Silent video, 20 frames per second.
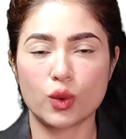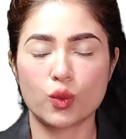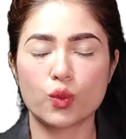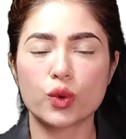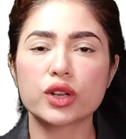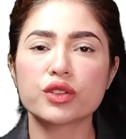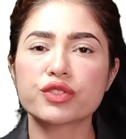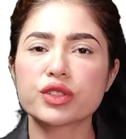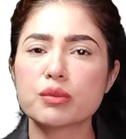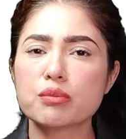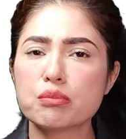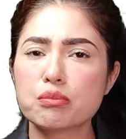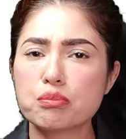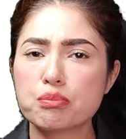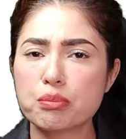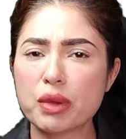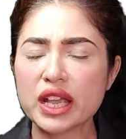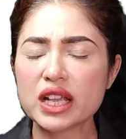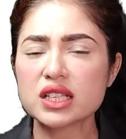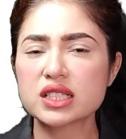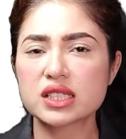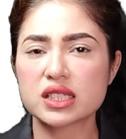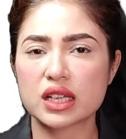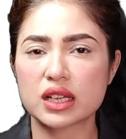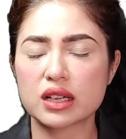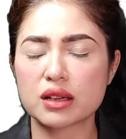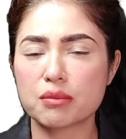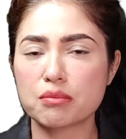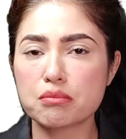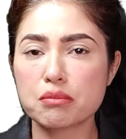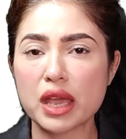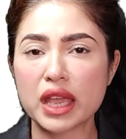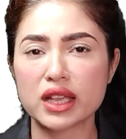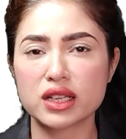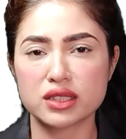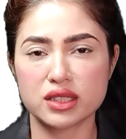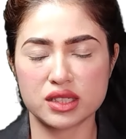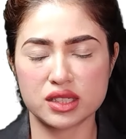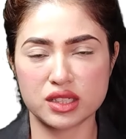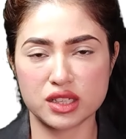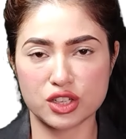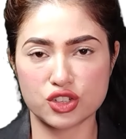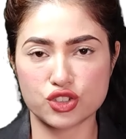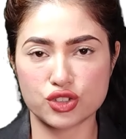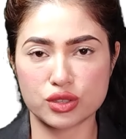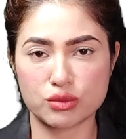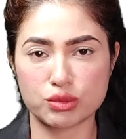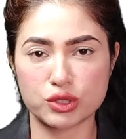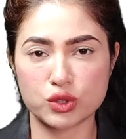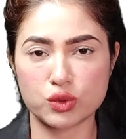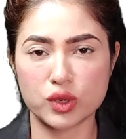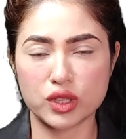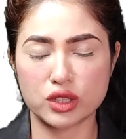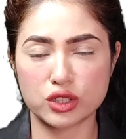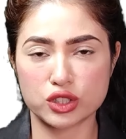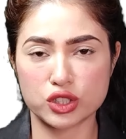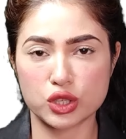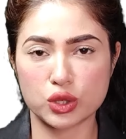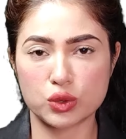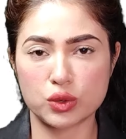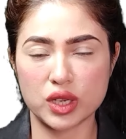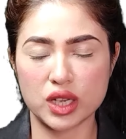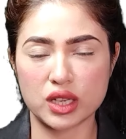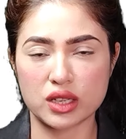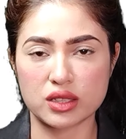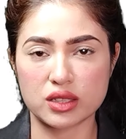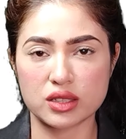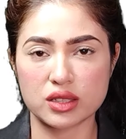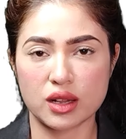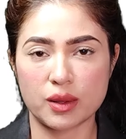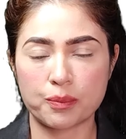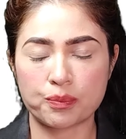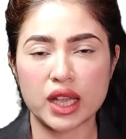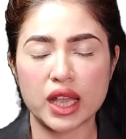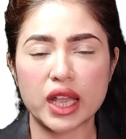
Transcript: One of the basic main distinction between the two is